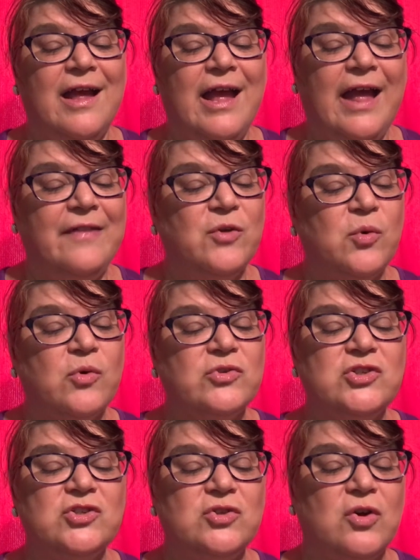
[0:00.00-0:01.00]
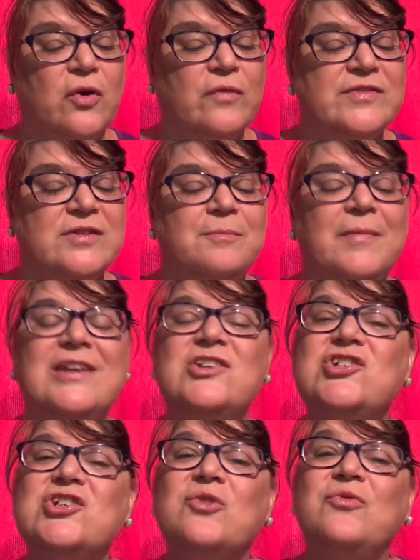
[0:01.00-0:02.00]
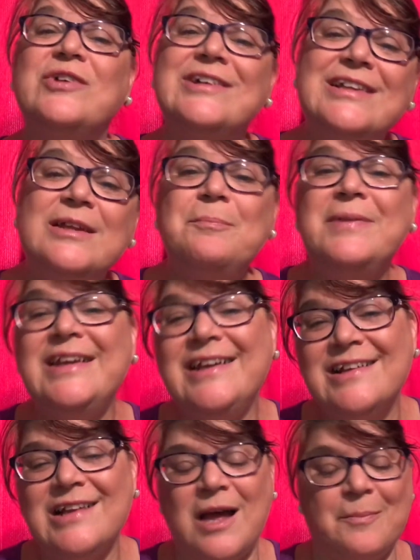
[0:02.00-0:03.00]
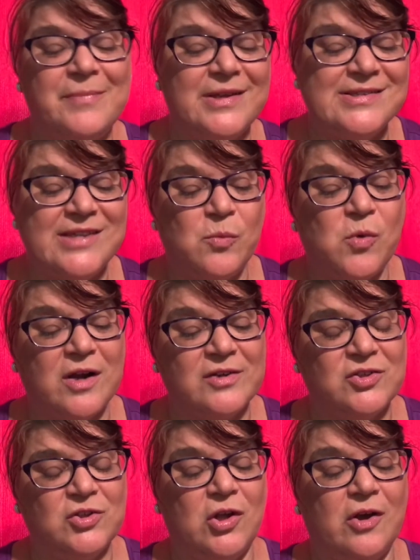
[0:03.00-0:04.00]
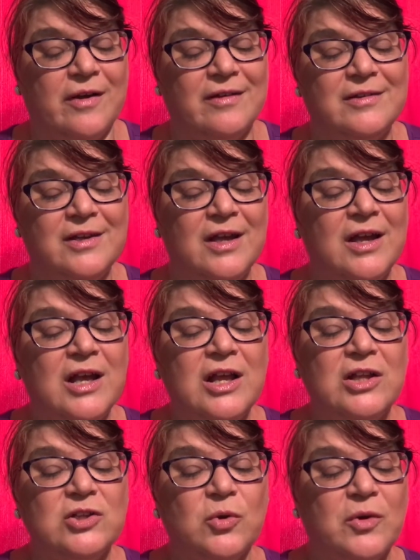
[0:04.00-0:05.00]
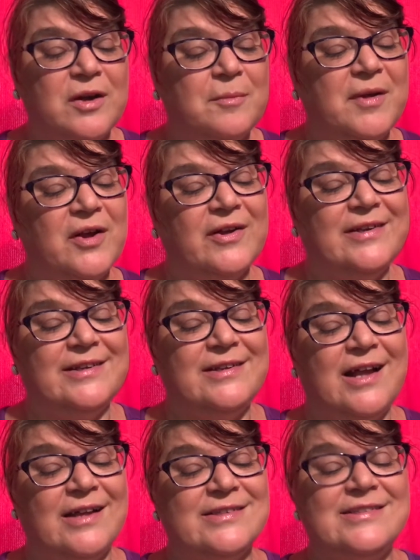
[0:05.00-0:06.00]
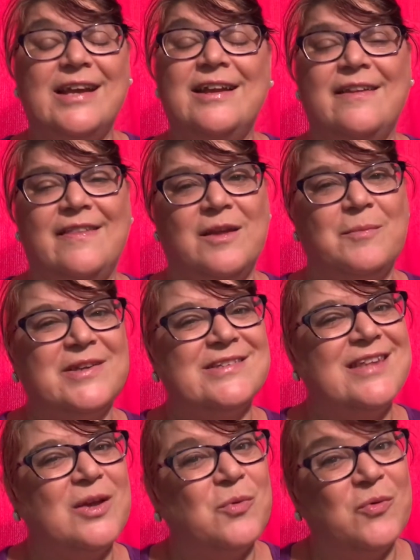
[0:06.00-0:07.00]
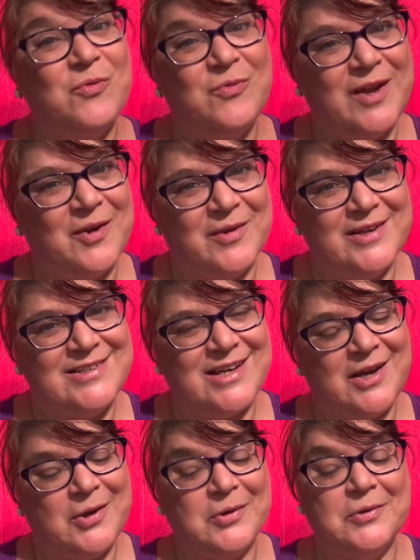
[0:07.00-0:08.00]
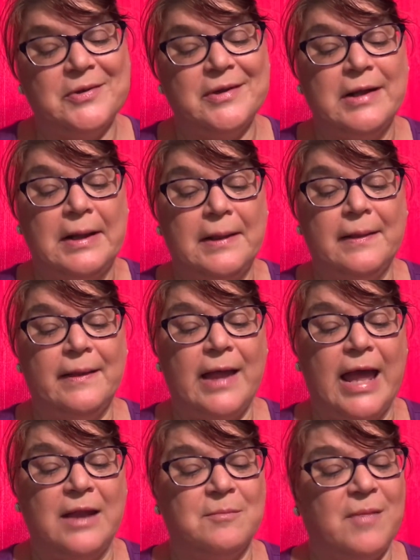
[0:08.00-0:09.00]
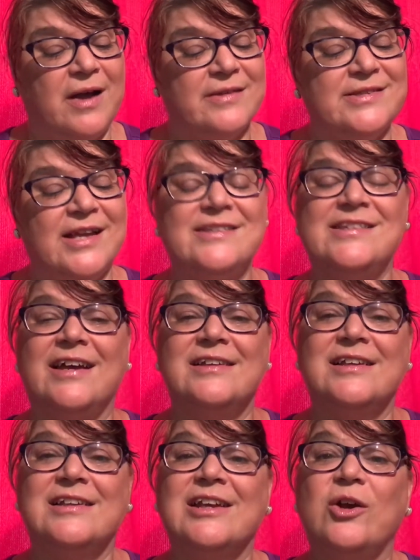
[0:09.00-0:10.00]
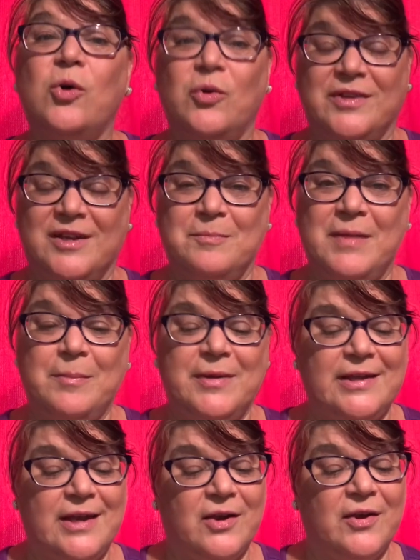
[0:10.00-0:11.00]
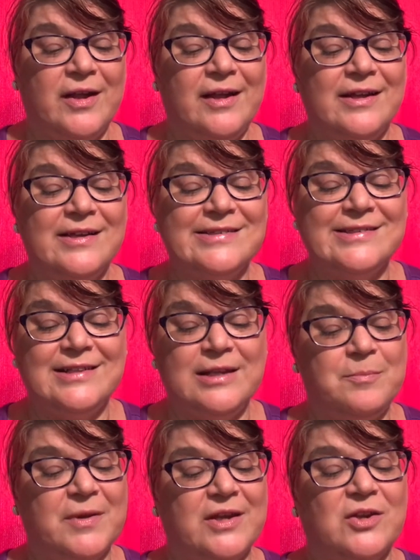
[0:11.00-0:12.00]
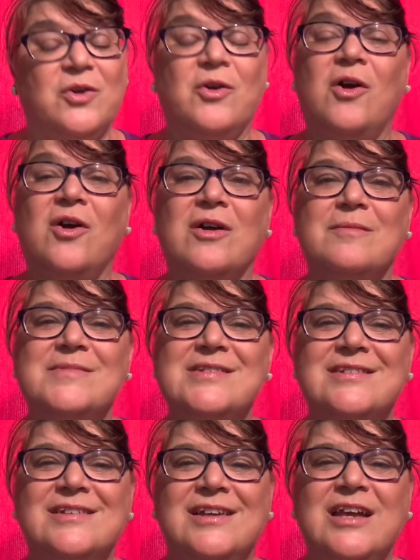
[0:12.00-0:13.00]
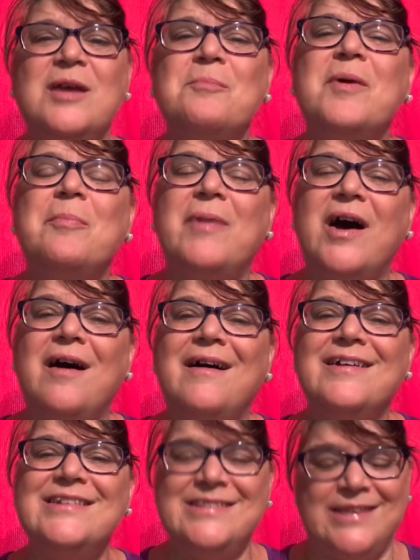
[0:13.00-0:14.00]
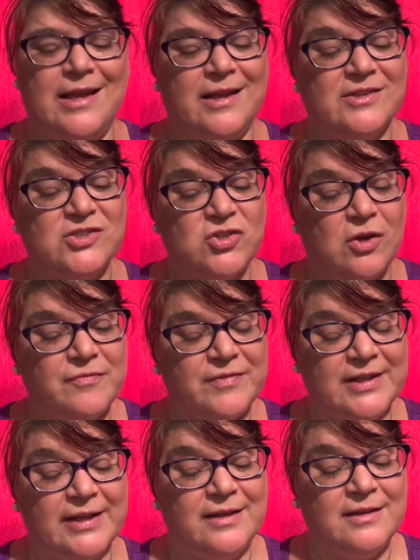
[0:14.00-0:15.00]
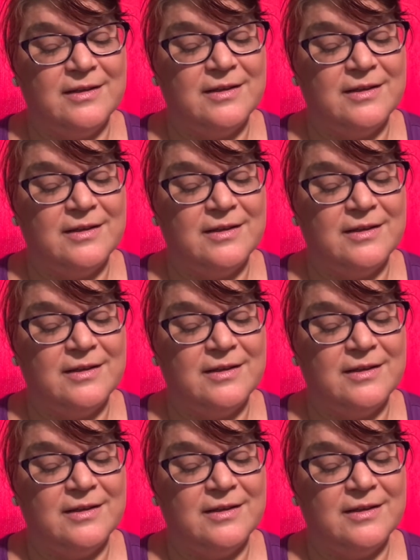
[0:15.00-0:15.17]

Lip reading: and the horses' hooves made a cheerful clippity-clop as they walked along. Laura and Mary did not say anything because they were very tired, and Ma sat silently holding baby Carrie, sleeping in her arms. But Pa sang softly,